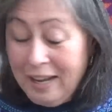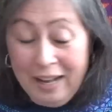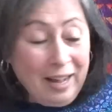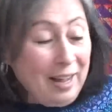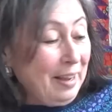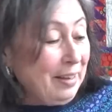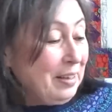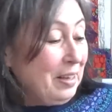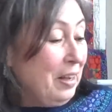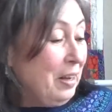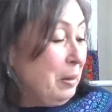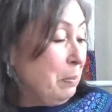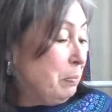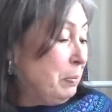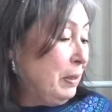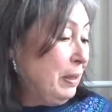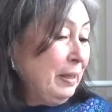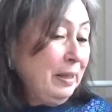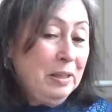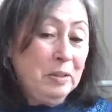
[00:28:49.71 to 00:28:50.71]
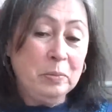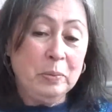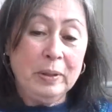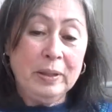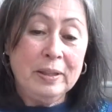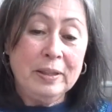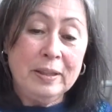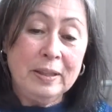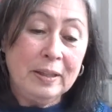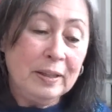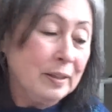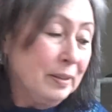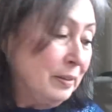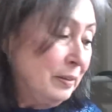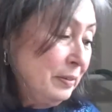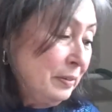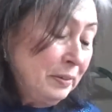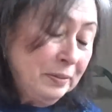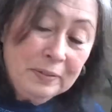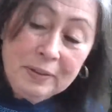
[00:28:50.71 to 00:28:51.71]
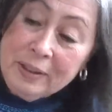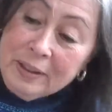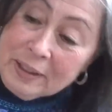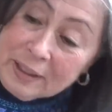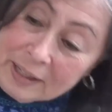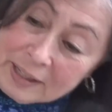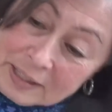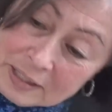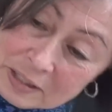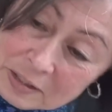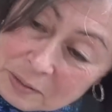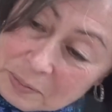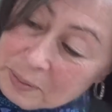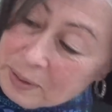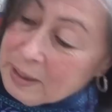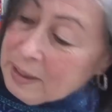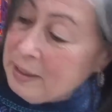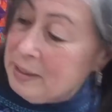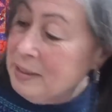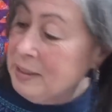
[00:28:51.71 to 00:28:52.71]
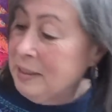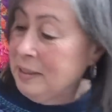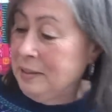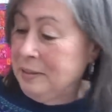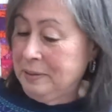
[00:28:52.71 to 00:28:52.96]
I kind of played with the, what do they do with it?